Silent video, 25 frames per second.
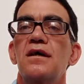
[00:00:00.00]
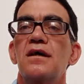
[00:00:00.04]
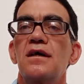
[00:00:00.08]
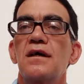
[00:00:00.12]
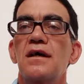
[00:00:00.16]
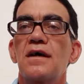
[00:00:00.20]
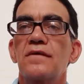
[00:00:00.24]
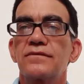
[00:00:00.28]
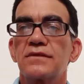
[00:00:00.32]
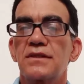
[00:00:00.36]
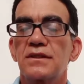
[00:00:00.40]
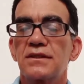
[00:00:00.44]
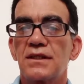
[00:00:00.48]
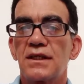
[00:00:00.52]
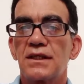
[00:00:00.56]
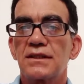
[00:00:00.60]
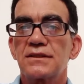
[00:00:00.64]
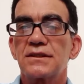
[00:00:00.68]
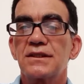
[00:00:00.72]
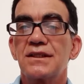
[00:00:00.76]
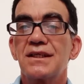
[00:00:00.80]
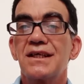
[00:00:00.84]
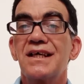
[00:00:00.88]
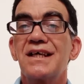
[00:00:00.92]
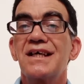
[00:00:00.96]
After that,
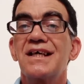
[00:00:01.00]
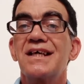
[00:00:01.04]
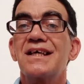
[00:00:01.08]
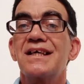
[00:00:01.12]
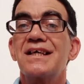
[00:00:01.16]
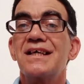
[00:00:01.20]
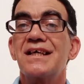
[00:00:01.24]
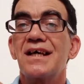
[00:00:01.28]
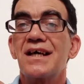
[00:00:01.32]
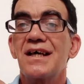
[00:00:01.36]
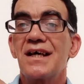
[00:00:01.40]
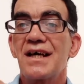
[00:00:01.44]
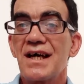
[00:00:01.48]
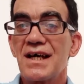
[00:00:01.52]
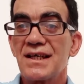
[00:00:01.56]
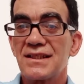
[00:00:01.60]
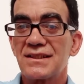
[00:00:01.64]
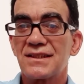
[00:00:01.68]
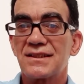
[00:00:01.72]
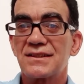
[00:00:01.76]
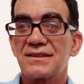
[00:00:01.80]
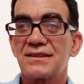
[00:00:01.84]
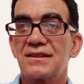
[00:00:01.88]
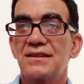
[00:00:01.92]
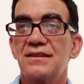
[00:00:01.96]
he
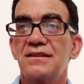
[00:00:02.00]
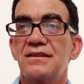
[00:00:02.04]
asks